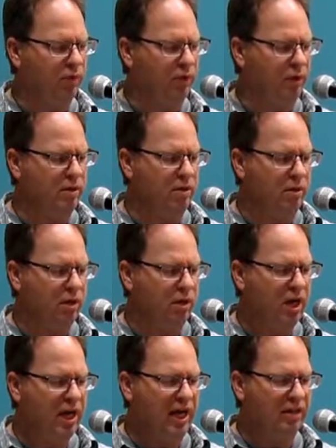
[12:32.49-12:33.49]
thunder
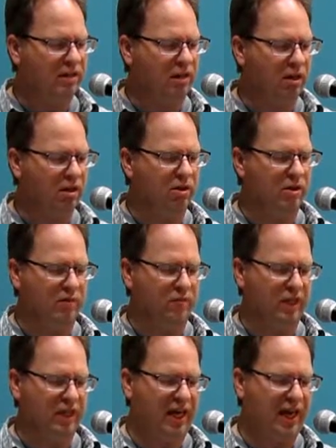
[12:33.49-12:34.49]
at the heart of
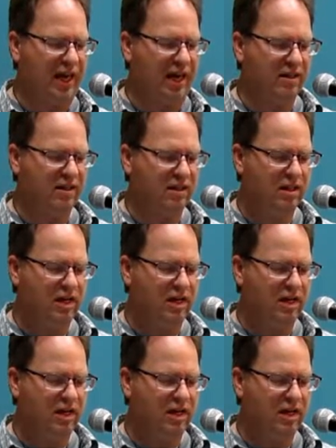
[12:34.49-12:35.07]
the cat,